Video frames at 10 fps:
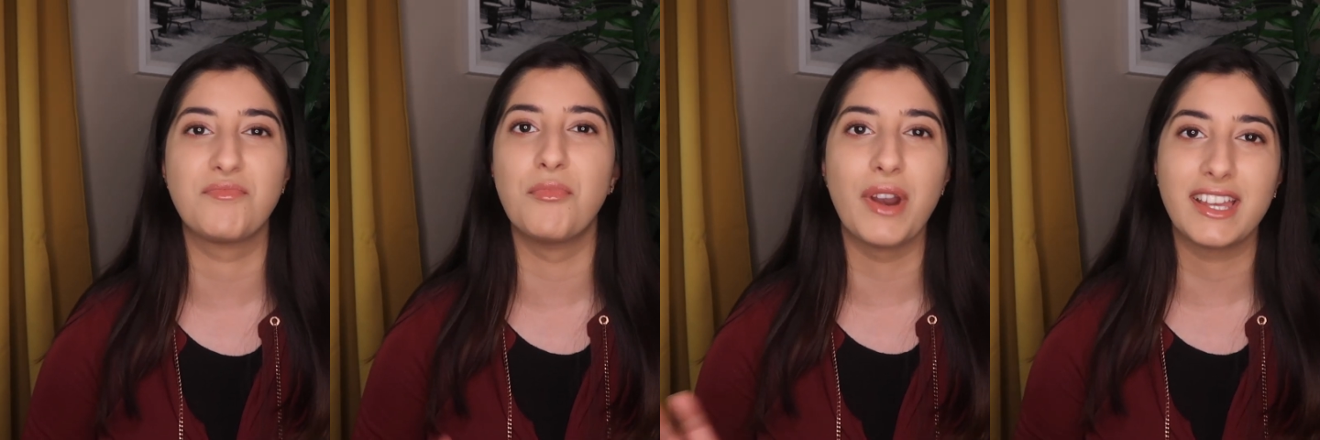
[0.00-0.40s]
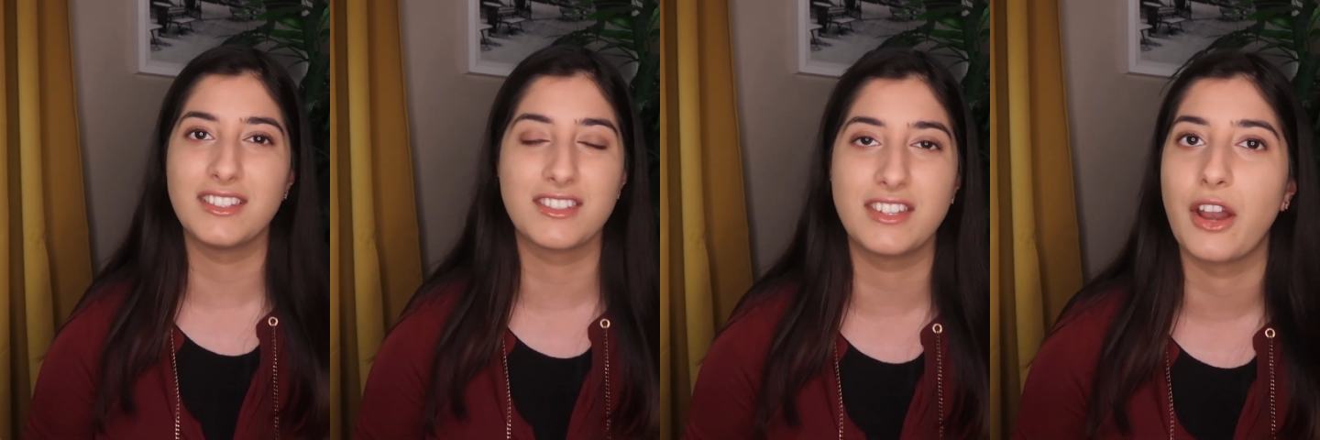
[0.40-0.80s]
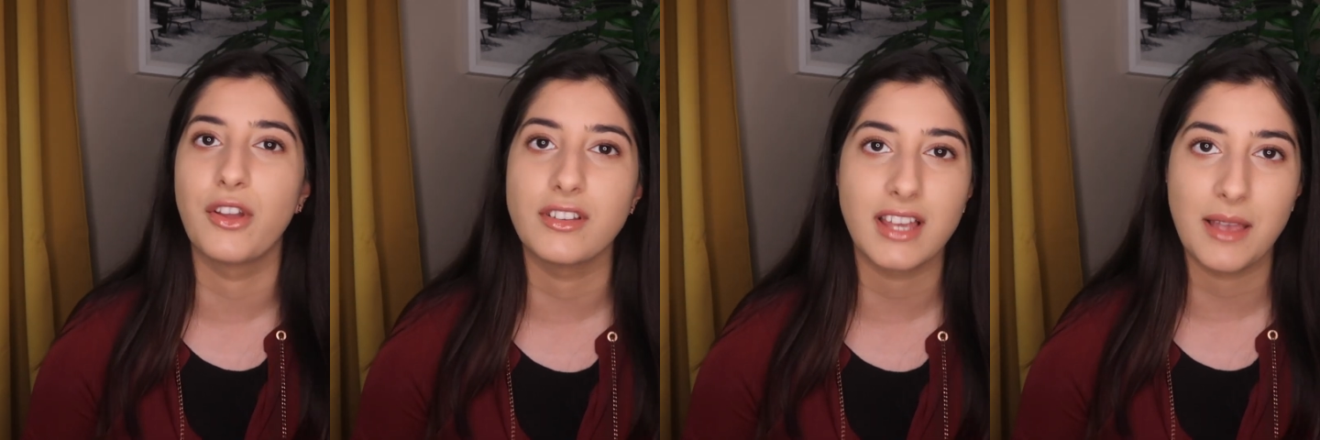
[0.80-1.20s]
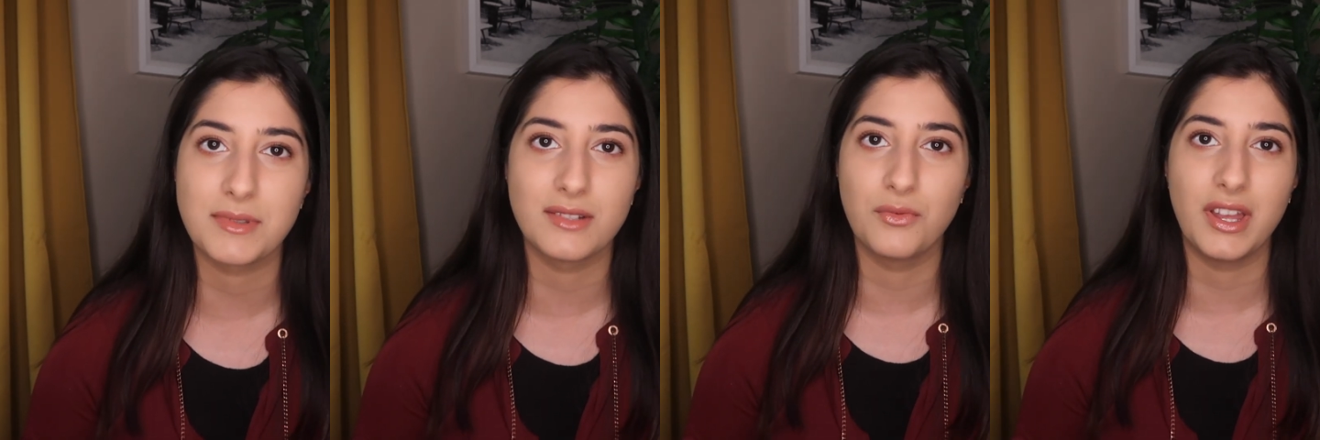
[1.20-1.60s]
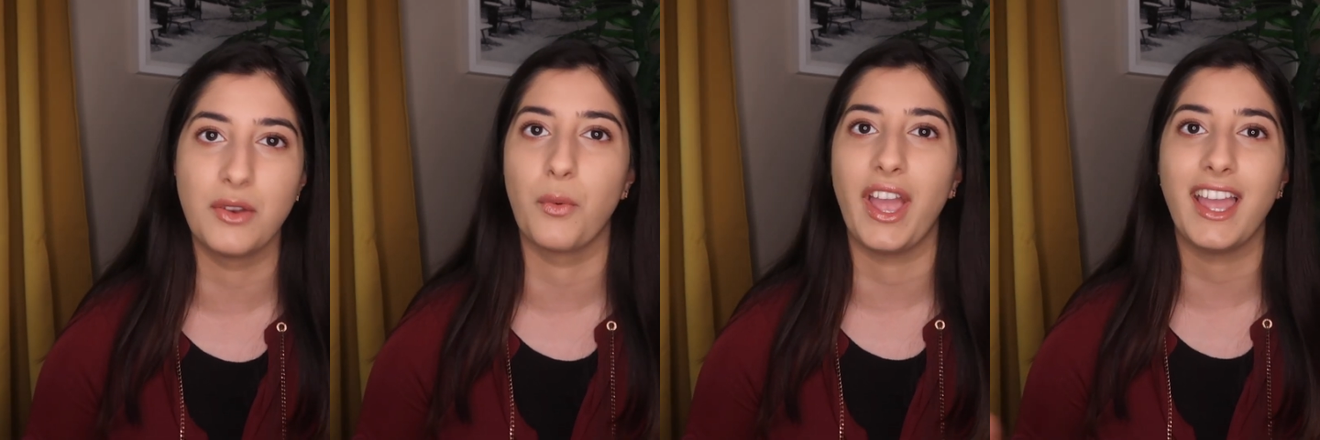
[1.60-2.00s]
breaking the stereotypes
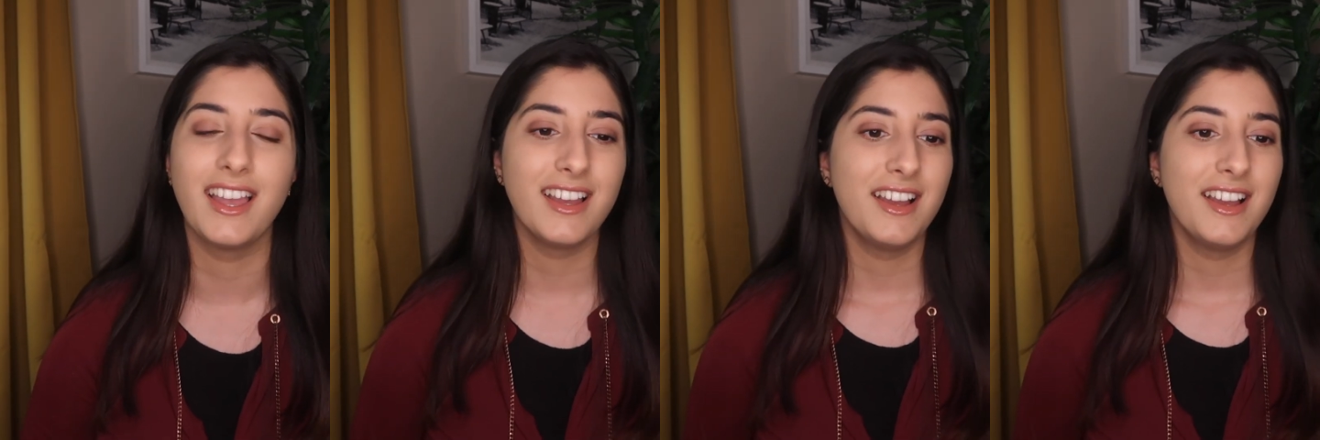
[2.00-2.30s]
in a way.